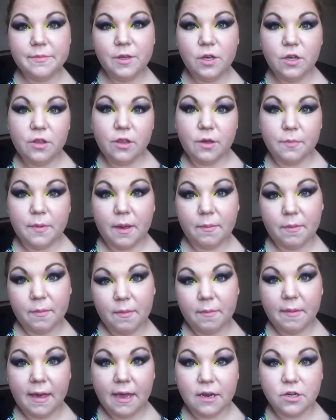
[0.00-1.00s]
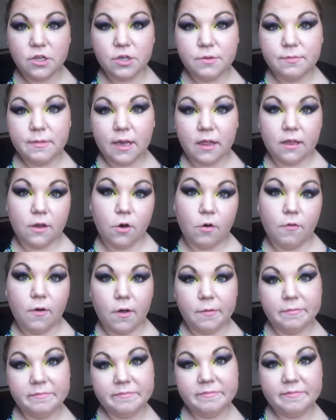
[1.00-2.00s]
You can look me up on my page, Kelly
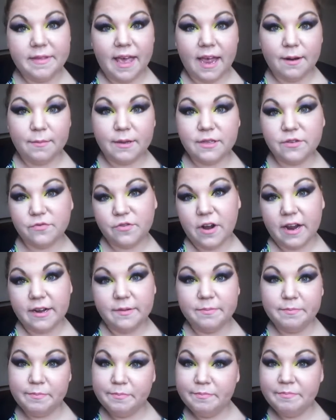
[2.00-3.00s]
Koval. Add me as a friend.